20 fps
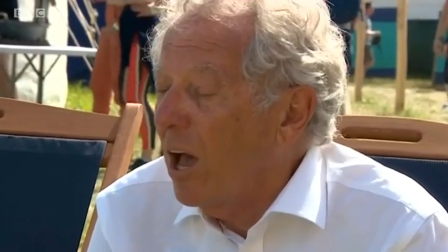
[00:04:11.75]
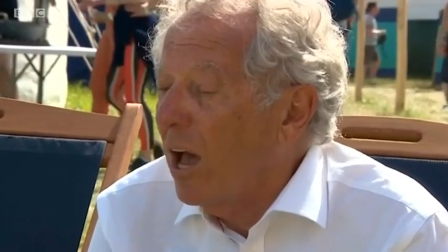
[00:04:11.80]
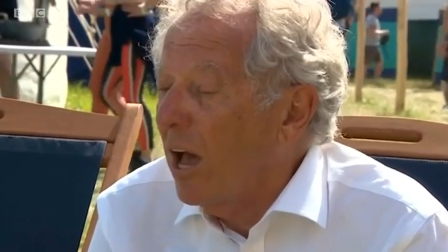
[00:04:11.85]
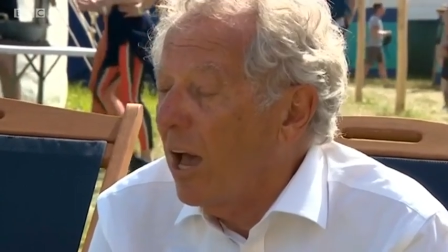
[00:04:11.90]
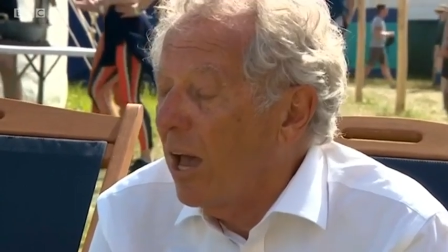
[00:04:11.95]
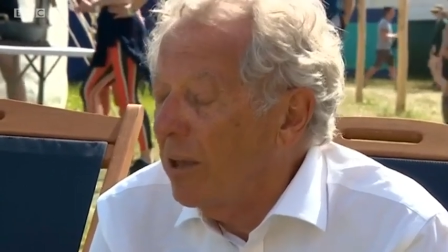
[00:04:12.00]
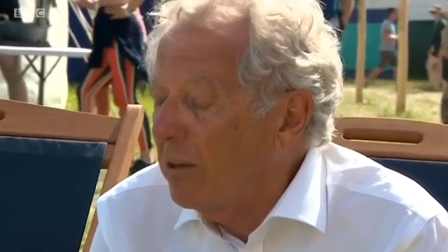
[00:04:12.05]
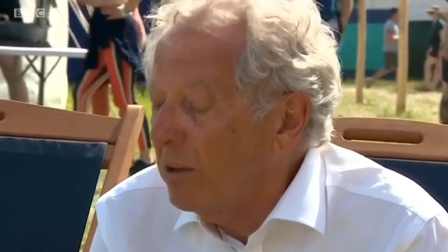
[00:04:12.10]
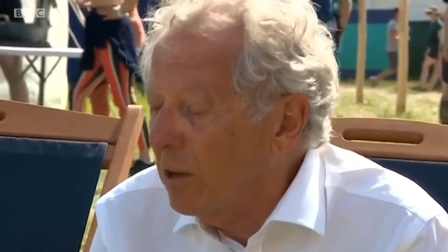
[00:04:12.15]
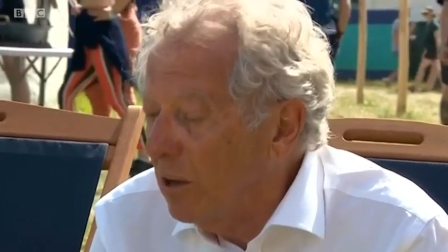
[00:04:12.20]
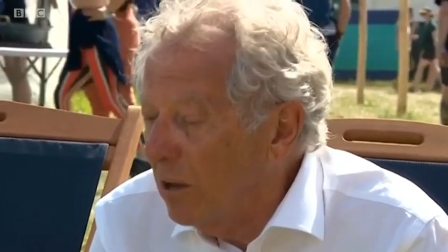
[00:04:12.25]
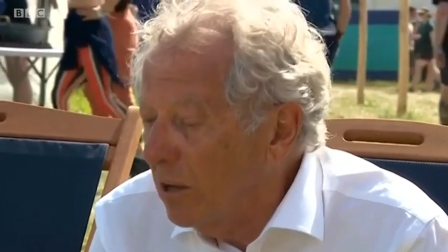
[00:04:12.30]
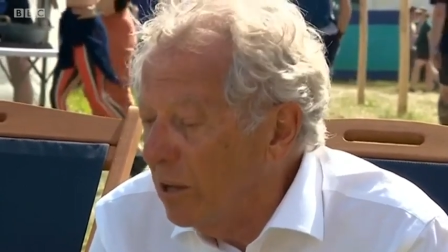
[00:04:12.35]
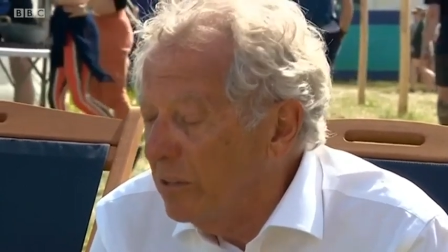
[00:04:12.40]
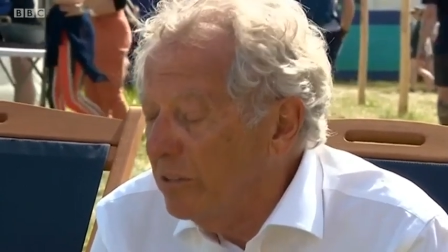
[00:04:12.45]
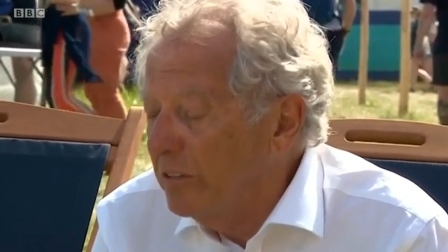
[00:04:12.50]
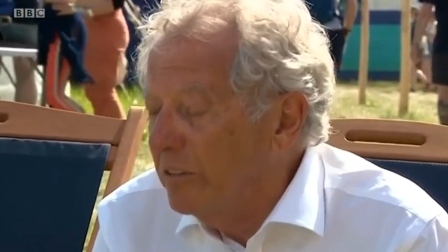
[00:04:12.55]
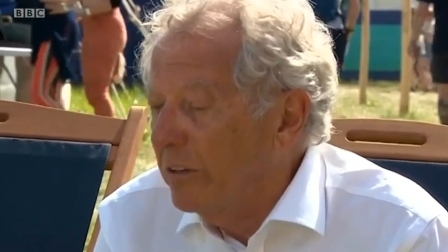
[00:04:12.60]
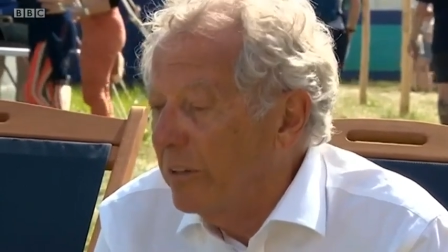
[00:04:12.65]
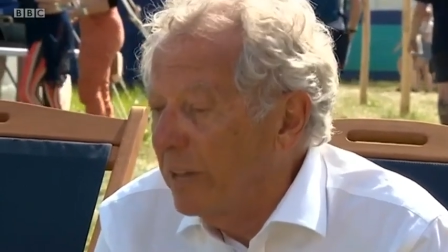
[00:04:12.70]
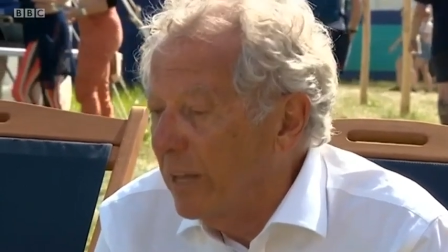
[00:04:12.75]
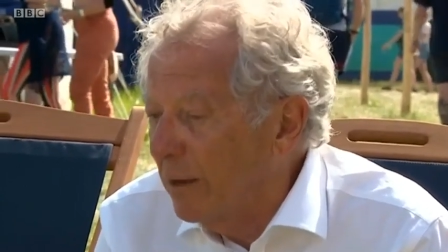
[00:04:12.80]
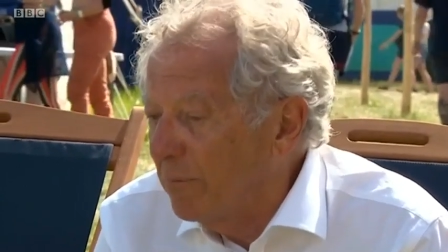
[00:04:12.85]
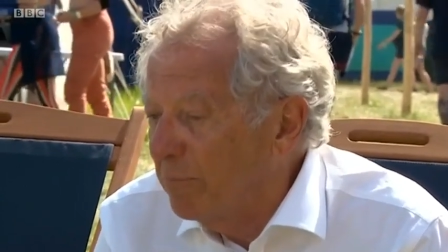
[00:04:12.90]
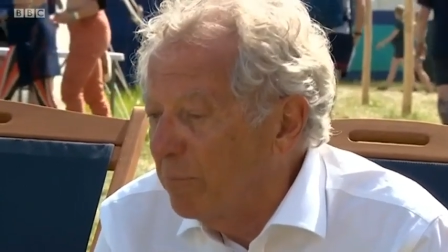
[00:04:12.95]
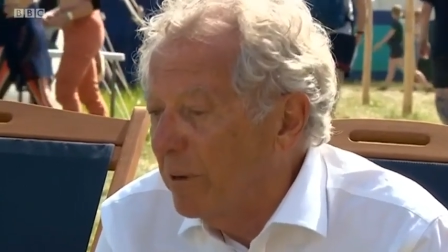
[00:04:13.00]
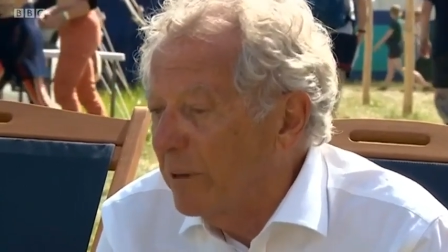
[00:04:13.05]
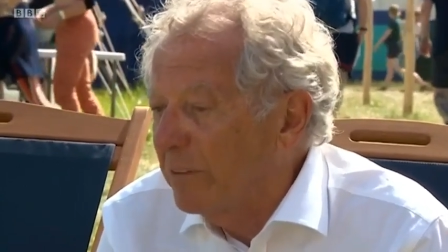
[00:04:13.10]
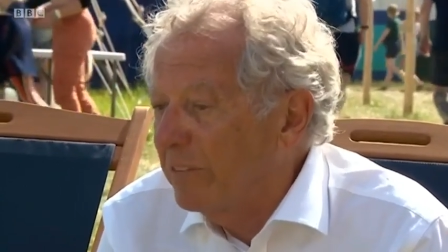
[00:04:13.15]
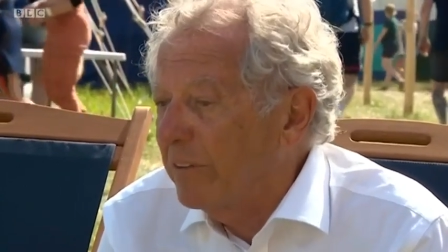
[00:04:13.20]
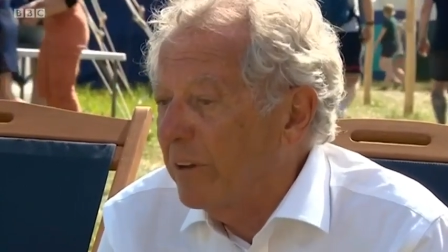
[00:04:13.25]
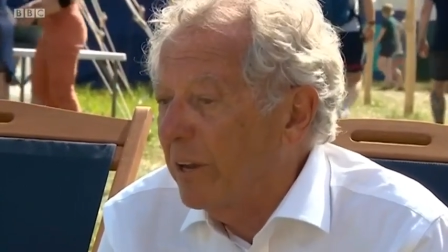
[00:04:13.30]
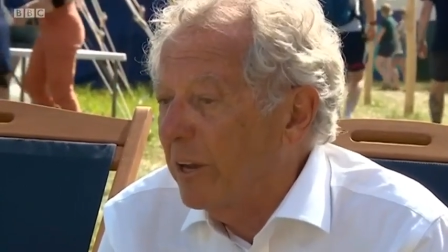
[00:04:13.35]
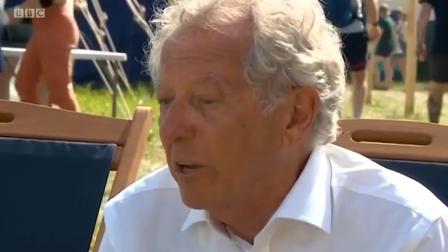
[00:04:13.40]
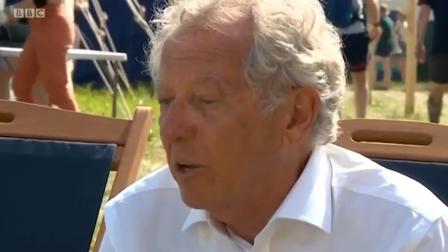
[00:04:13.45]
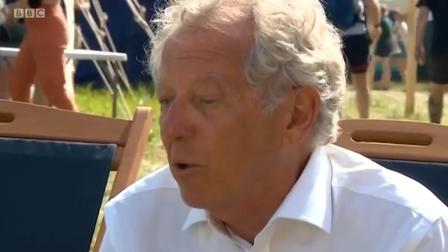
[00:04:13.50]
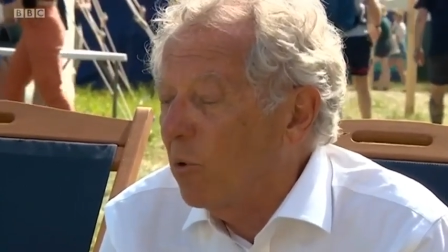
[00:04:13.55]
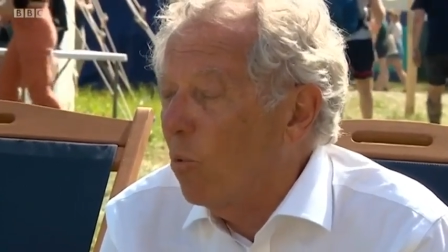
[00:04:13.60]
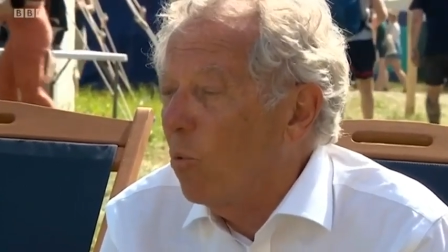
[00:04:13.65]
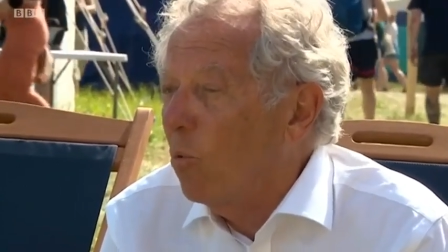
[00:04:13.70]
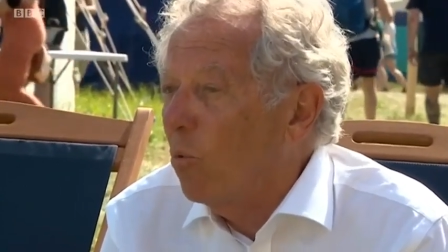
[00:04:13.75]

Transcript: I answer that by saying